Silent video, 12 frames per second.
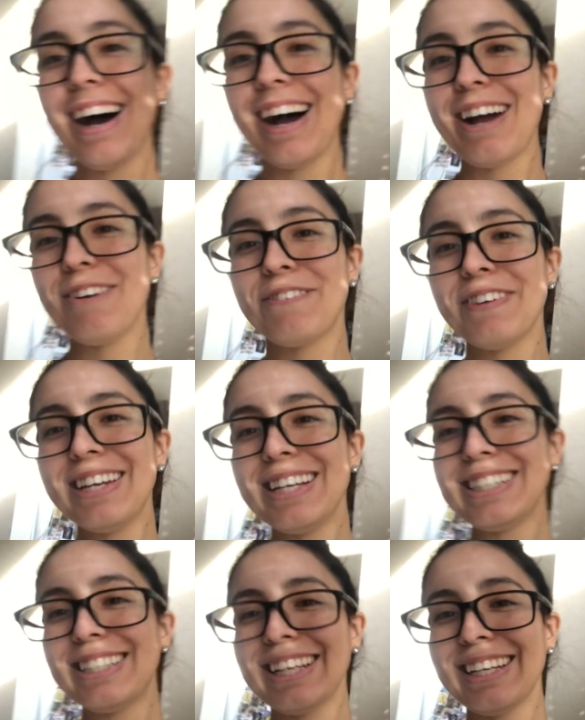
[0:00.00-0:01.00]
I
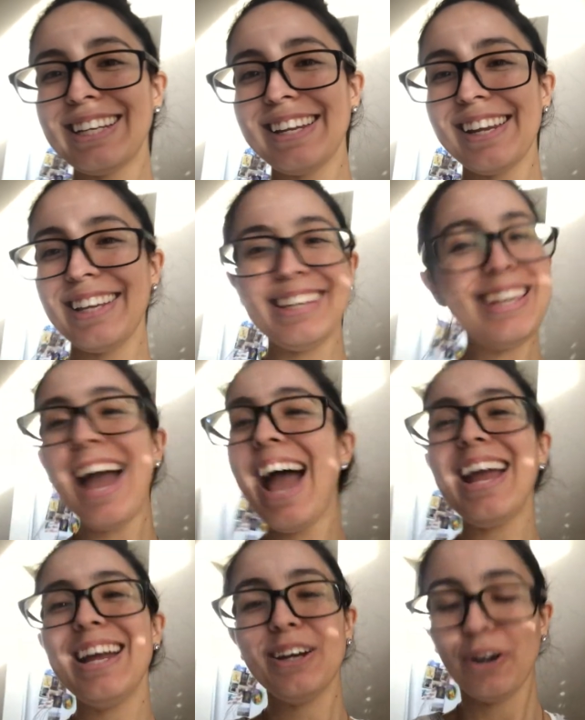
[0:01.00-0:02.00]
finished it!
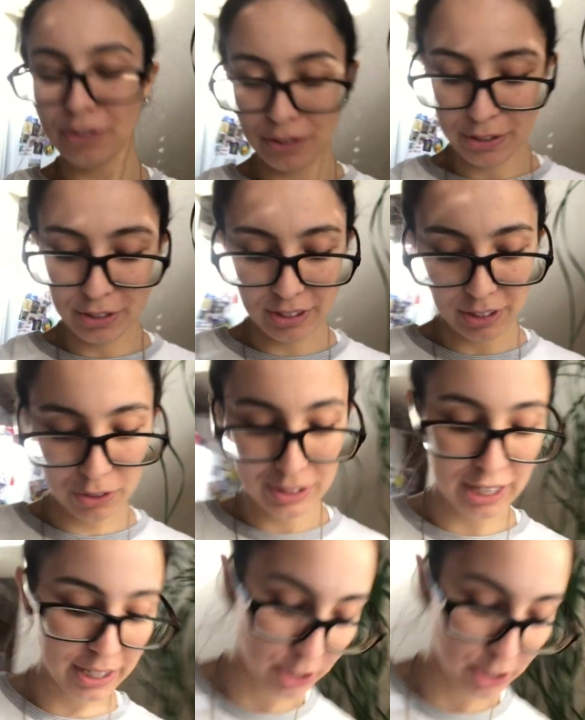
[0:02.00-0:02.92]
Yay! Although there's little tiny